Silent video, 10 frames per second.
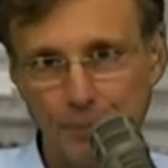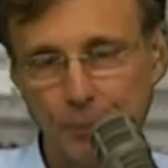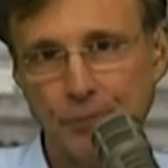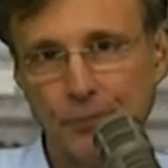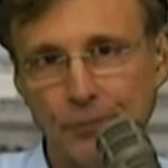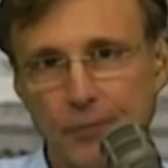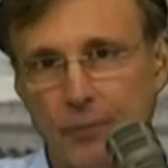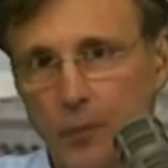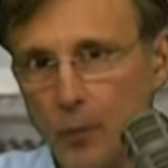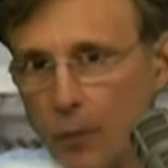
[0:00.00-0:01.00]

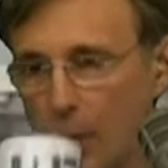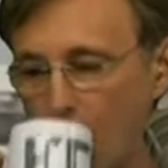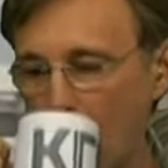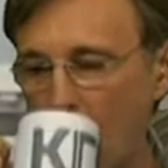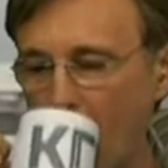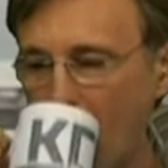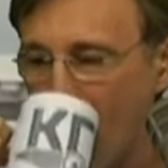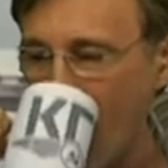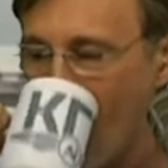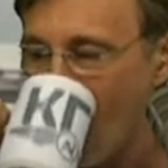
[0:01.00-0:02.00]

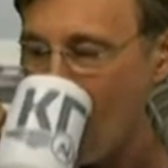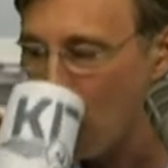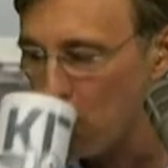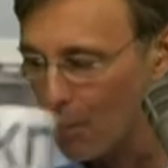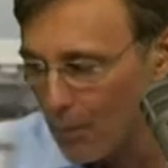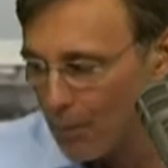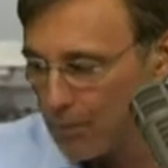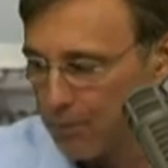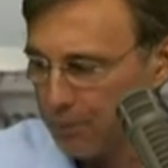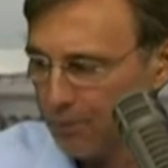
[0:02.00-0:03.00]
(no one is talking)